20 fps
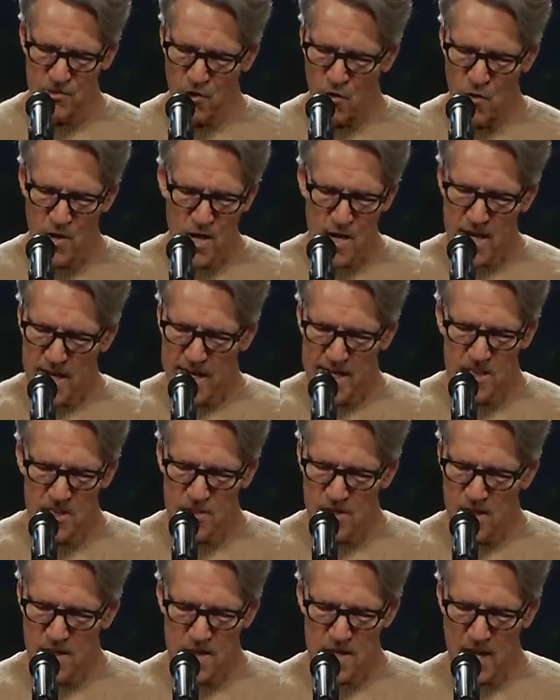So
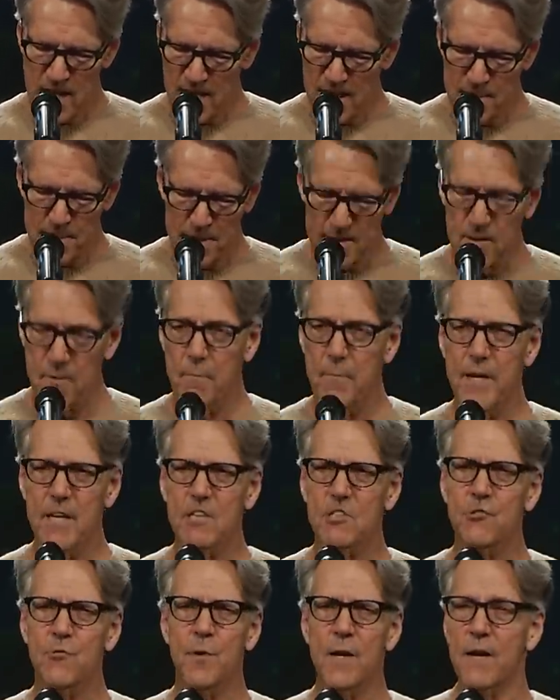he's talking about the
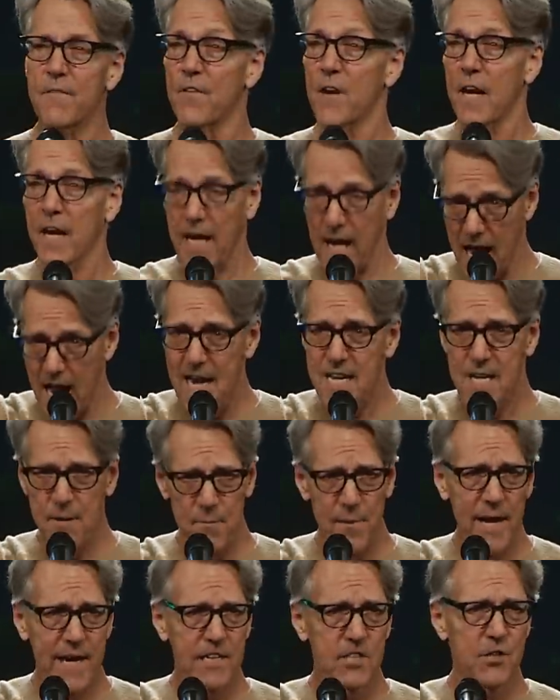ministry of
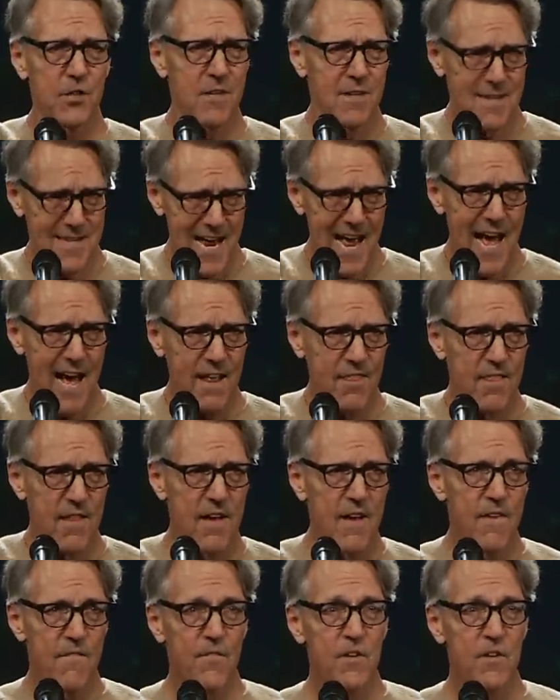condemnation, death,